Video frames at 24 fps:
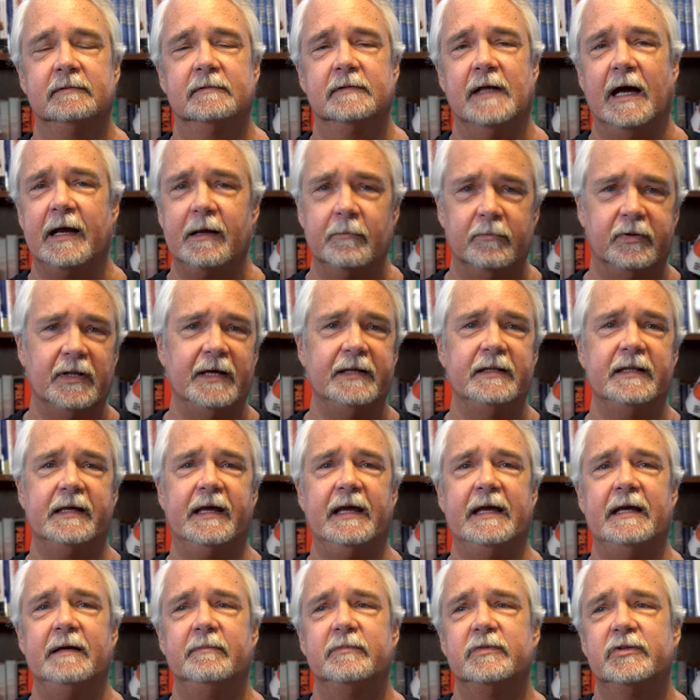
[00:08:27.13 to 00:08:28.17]
I can play the
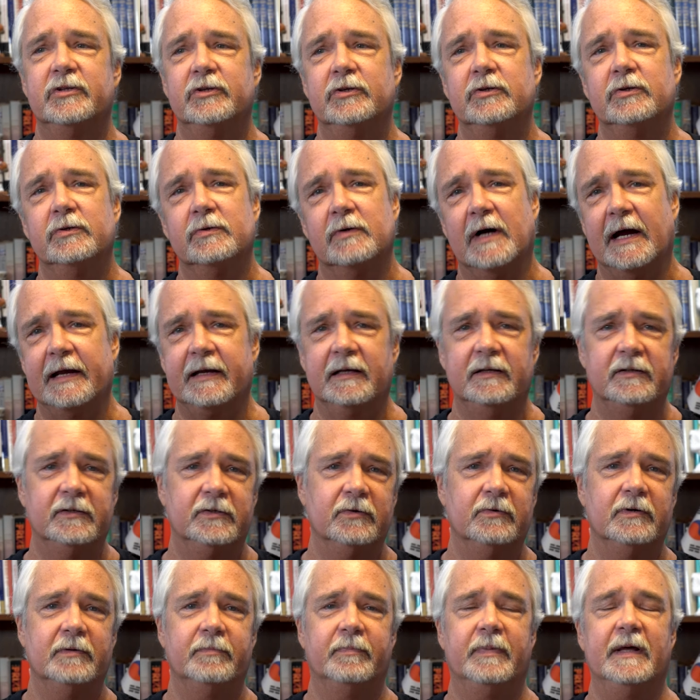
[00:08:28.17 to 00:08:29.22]
game too. I can
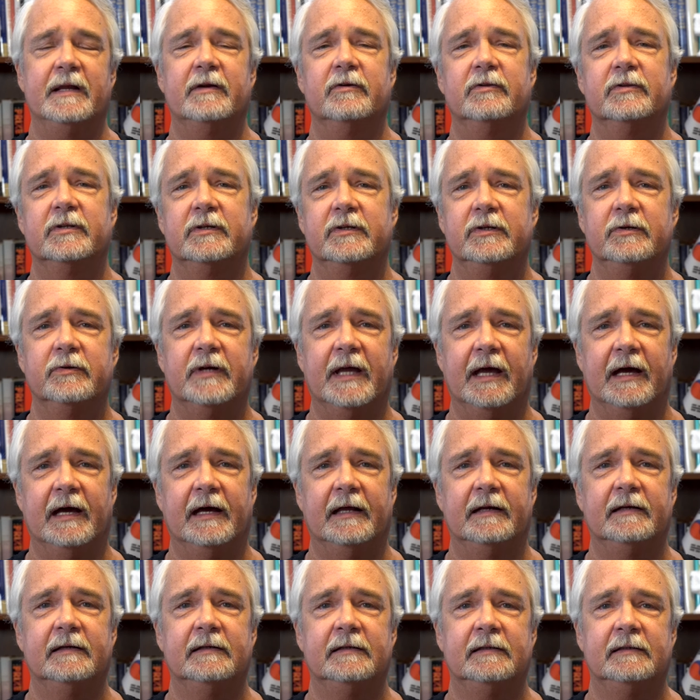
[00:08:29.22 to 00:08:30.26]
do it better than you
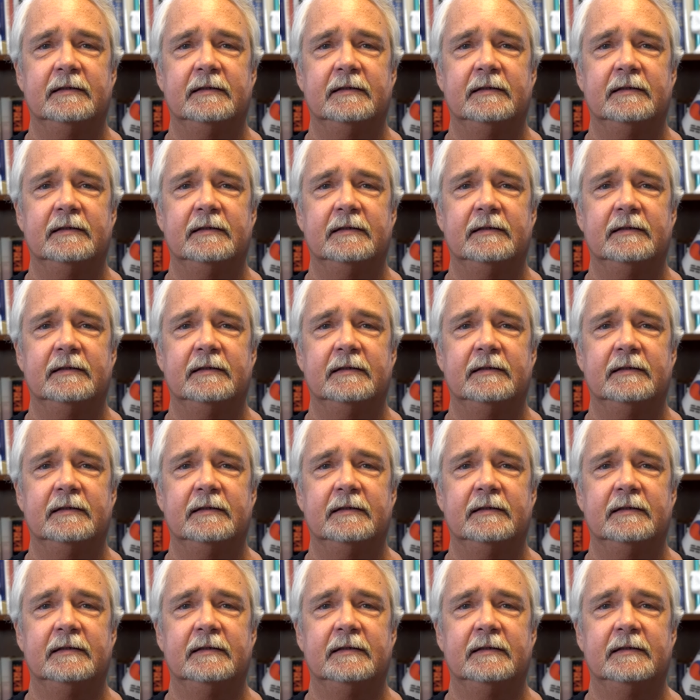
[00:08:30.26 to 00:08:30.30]
can.